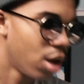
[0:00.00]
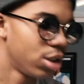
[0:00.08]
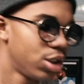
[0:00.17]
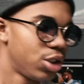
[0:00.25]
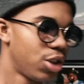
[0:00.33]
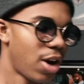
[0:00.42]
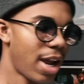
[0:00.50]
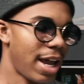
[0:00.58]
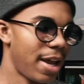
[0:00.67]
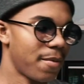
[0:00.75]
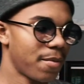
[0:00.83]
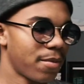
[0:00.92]

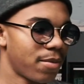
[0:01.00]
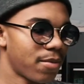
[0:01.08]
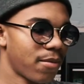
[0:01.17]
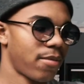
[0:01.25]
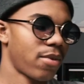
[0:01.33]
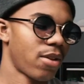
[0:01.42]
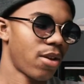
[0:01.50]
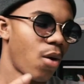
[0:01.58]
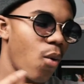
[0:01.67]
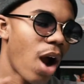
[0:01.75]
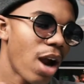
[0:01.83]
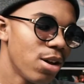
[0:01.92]
Trey,
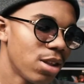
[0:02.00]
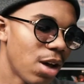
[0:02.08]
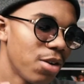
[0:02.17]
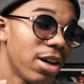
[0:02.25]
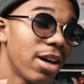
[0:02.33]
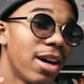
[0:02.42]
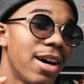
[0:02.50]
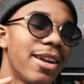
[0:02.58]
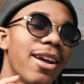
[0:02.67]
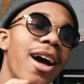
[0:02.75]
why are you so good?